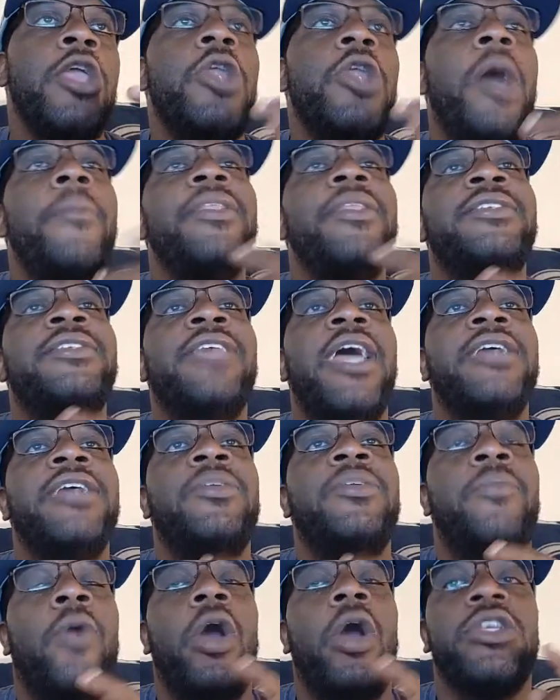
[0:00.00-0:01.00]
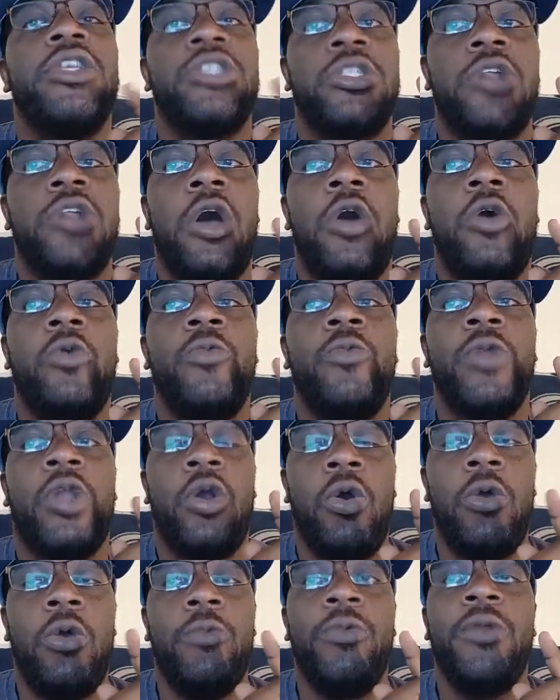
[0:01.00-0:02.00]
how many sacks DeMarcus Law
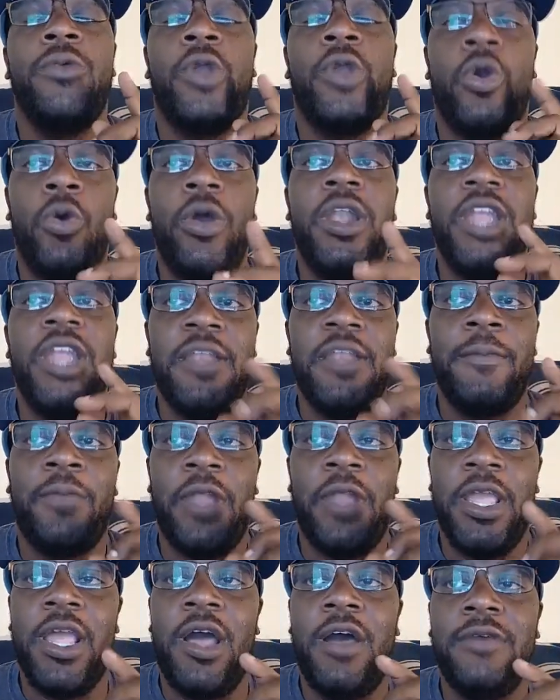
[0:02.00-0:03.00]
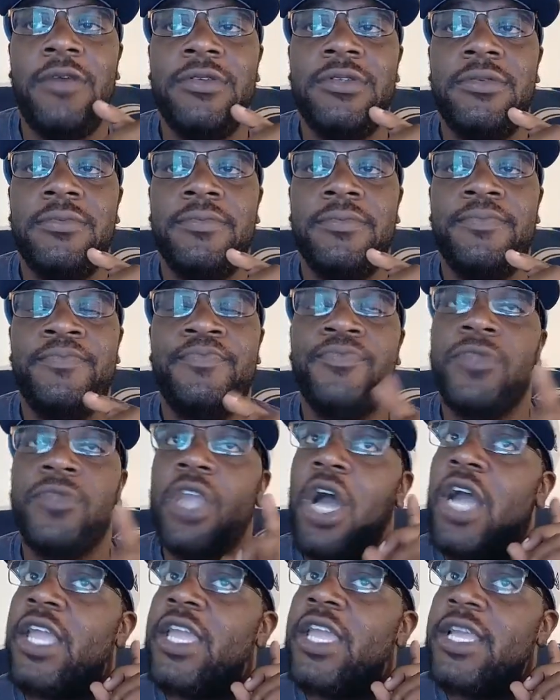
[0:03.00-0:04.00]
recorded in the playoffs
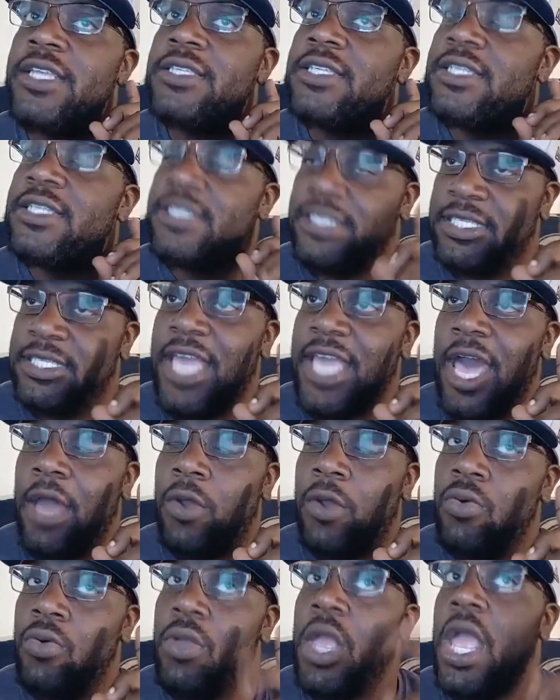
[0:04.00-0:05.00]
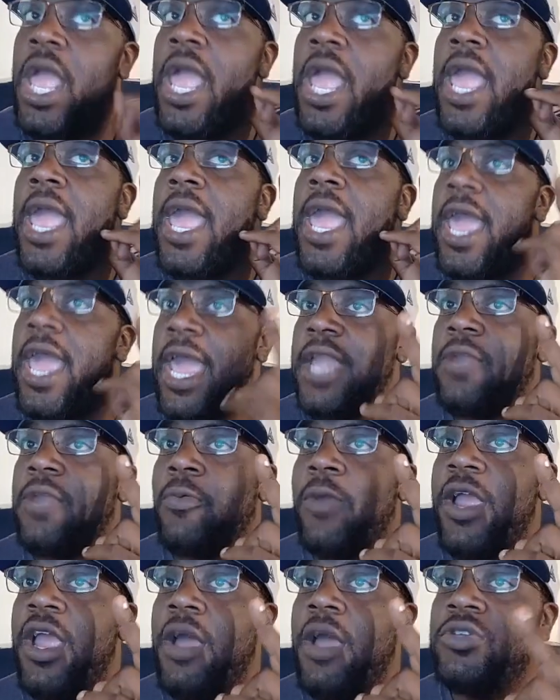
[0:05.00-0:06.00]
against Seattle and the
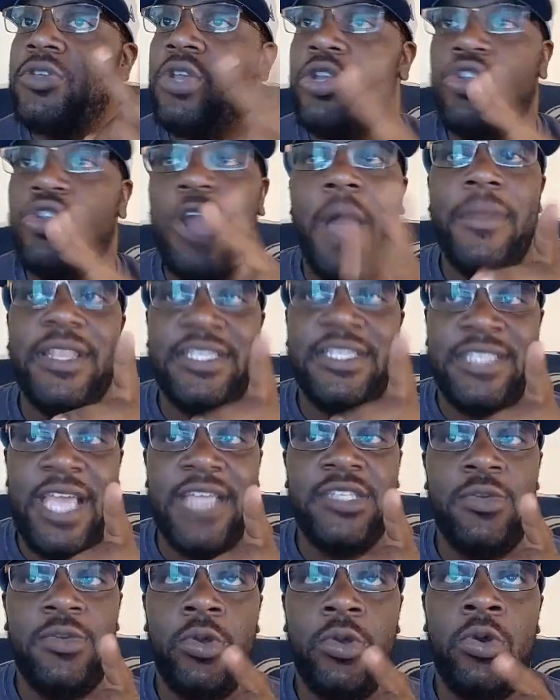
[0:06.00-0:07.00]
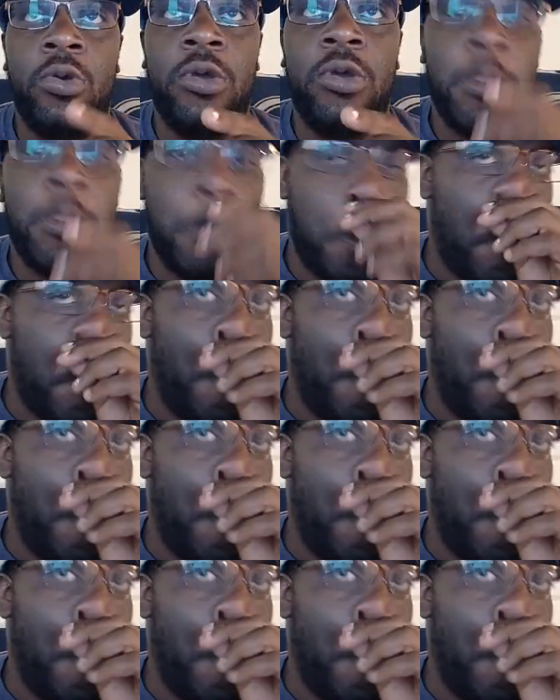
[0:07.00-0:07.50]
Rams? You know how many sacks he recorded?